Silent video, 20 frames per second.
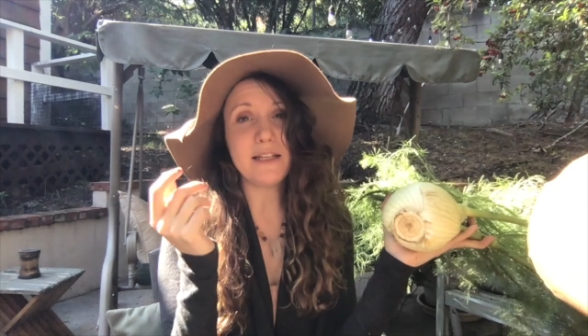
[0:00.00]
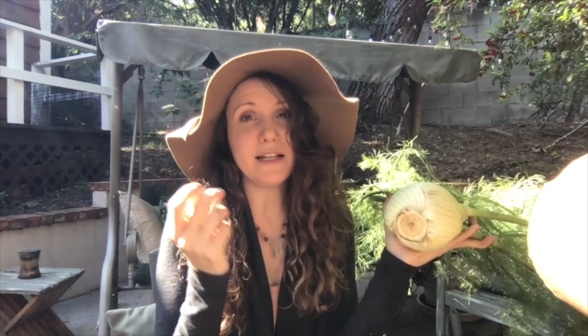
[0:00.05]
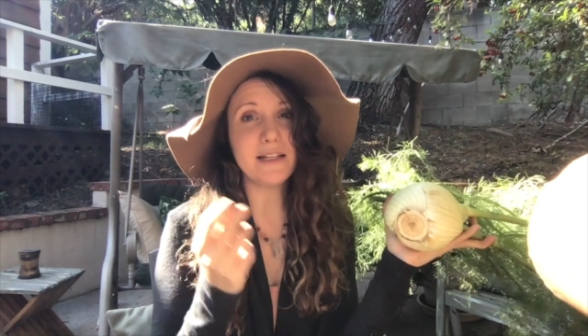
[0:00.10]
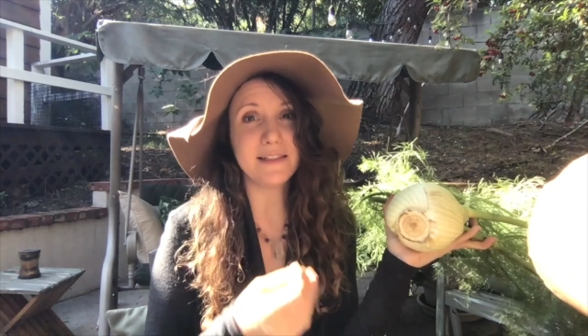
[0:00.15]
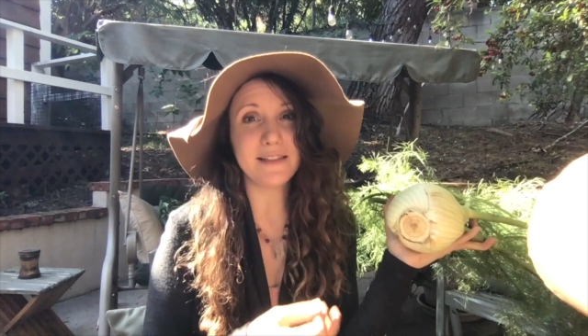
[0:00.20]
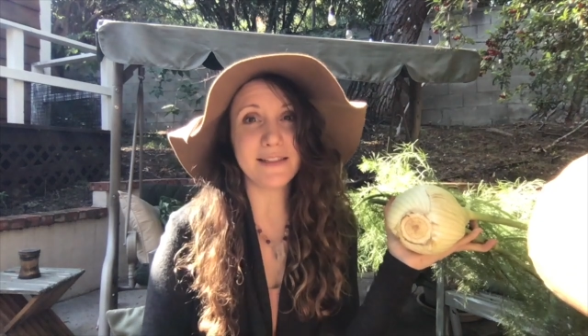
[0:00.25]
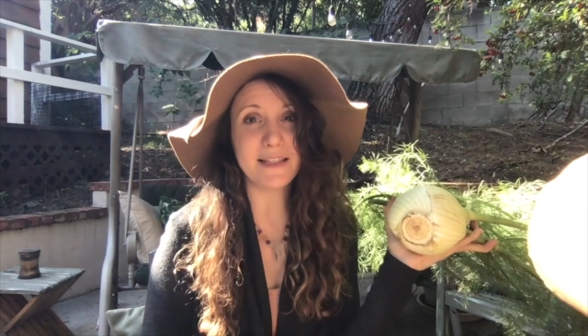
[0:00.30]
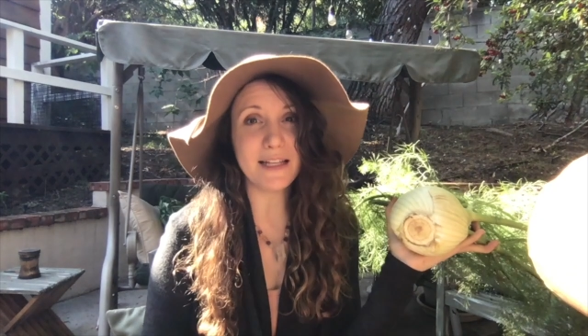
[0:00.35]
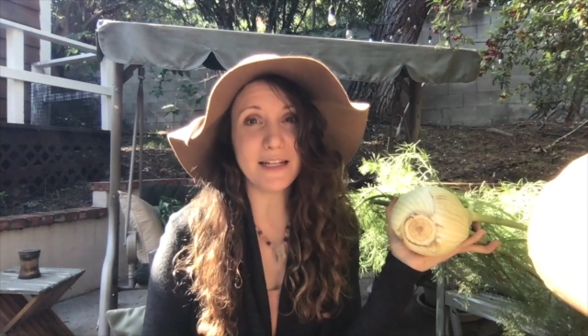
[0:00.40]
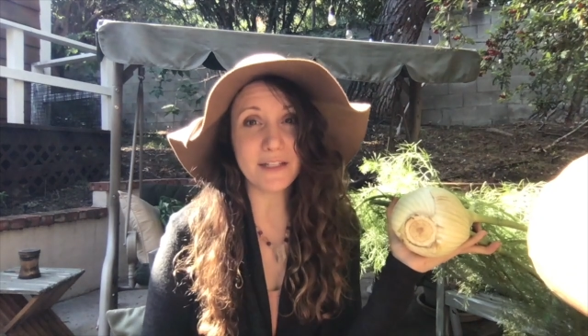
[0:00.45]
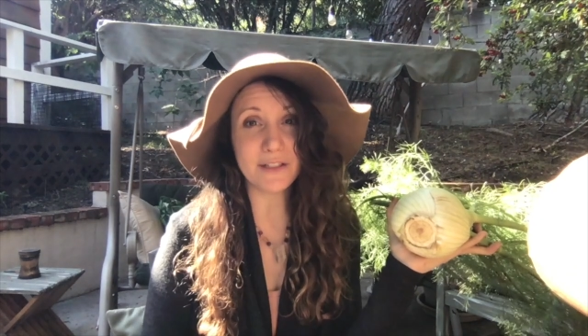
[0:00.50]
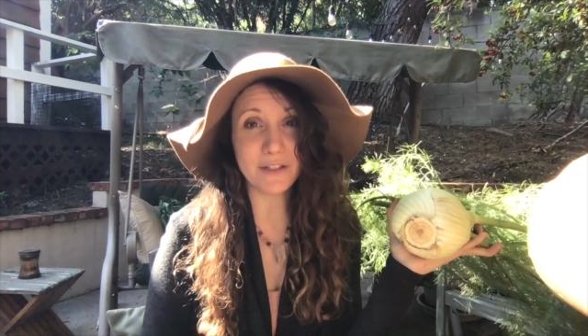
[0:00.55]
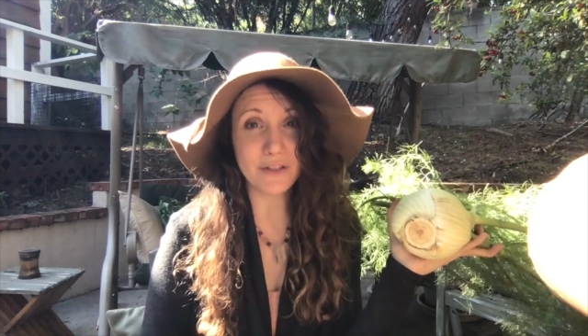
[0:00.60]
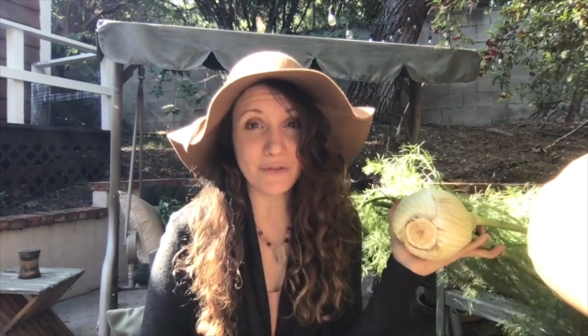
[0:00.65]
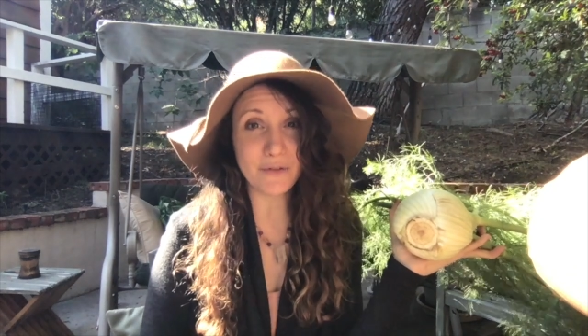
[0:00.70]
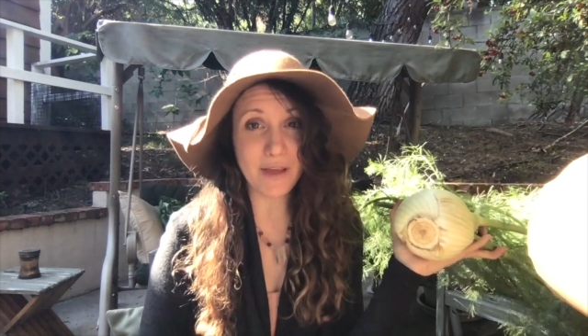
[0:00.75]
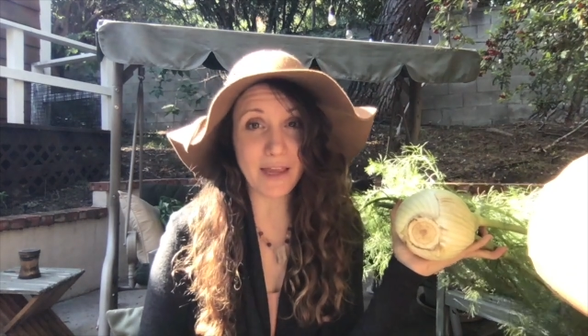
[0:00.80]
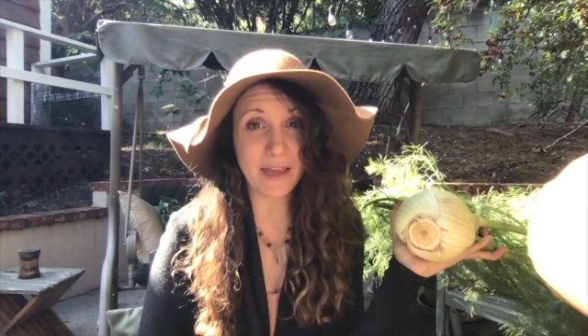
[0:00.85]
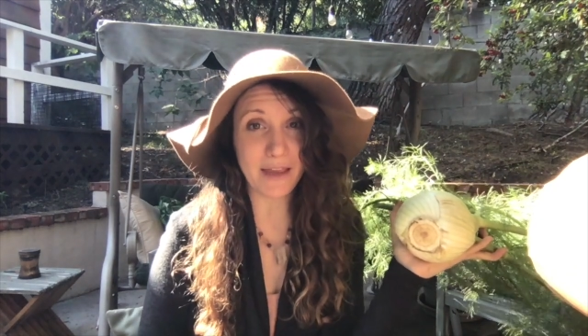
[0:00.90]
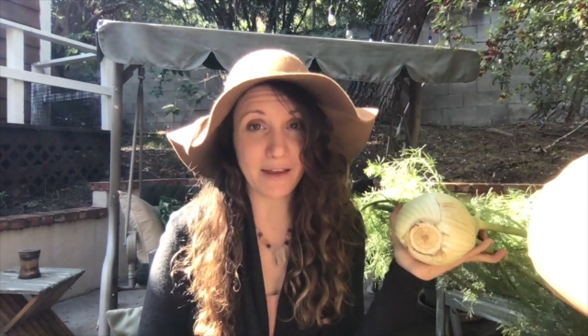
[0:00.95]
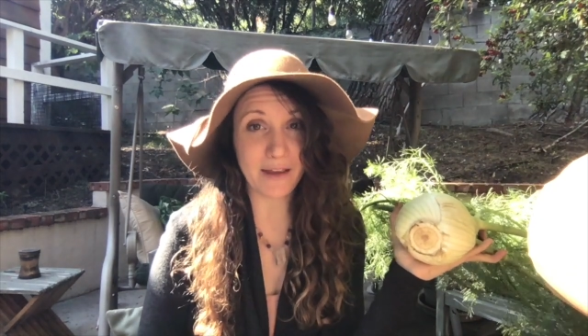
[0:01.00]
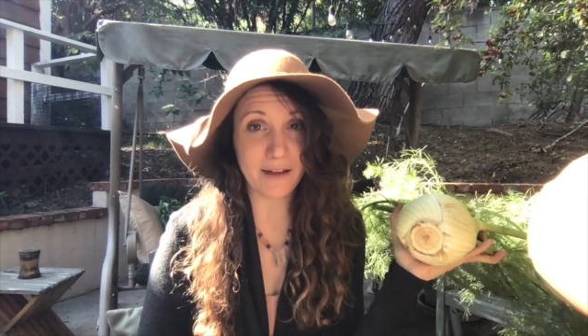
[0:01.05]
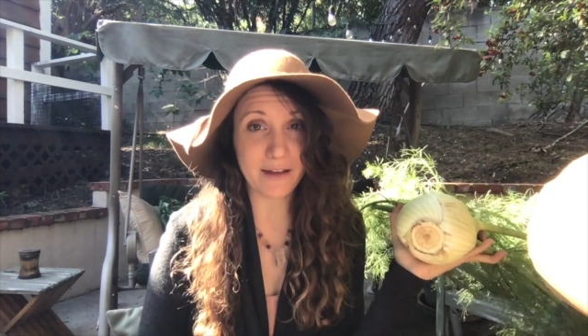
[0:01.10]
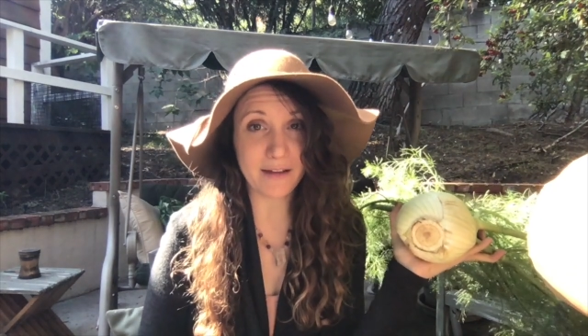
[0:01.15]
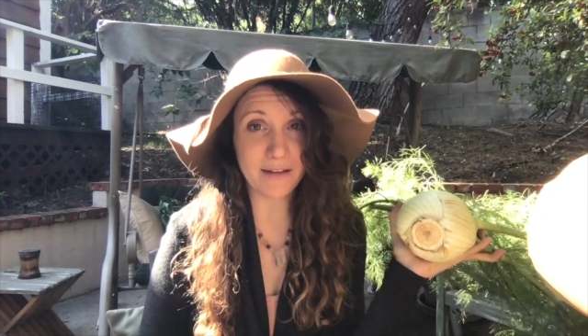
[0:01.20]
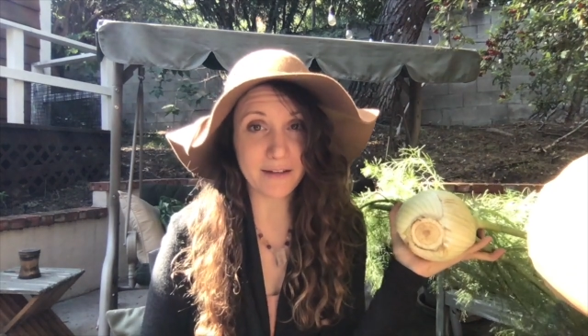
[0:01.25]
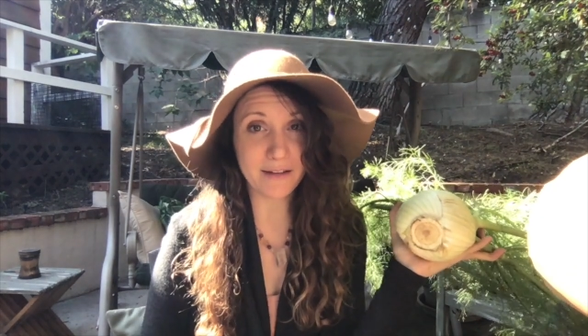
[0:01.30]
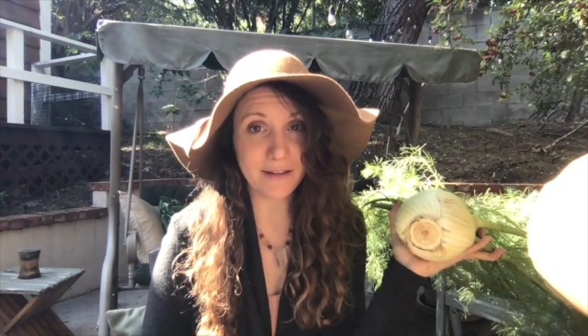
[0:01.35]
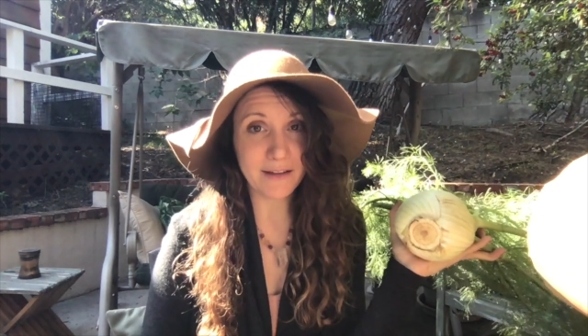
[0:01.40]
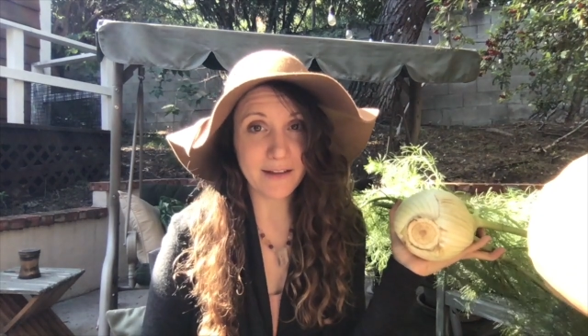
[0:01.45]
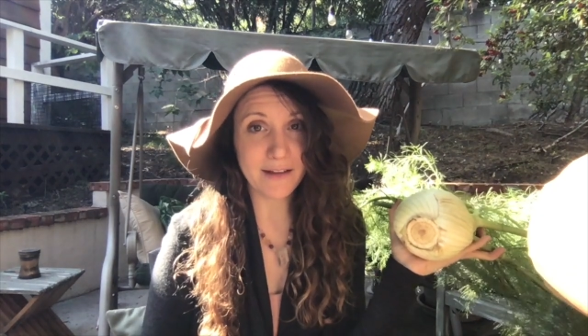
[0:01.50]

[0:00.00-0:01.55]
as thin as you can.